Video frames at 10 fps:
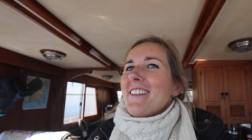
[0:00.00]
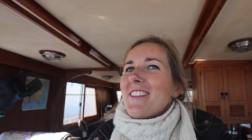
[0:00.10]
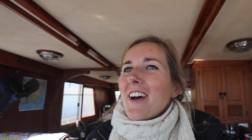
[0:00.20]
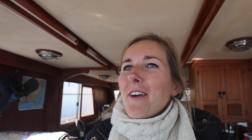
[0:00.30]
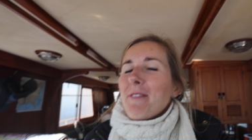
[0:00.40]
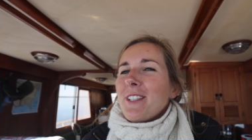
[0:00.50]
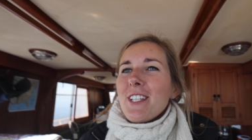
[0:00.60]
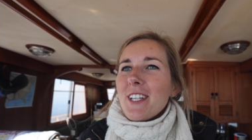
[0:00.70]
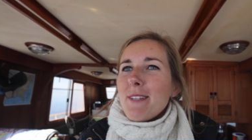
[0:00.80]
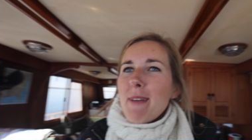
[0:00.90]
So we're
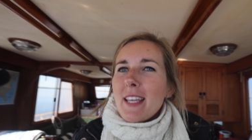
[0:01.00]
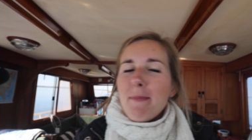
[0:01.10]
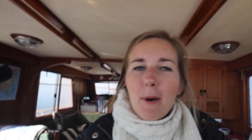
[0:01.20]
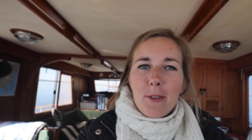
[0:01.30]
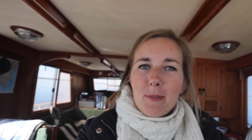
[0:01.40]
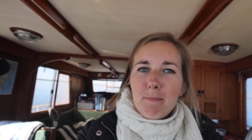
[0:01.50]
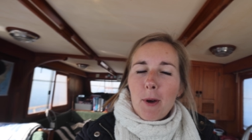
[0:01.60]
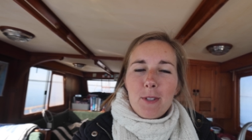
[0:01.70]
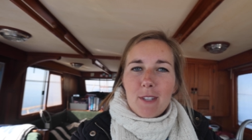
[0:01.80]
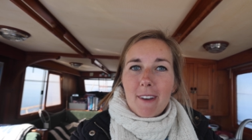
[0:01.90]
just gonna make the most,
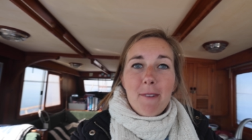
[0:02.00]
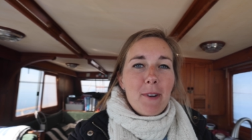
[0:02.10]
most of it.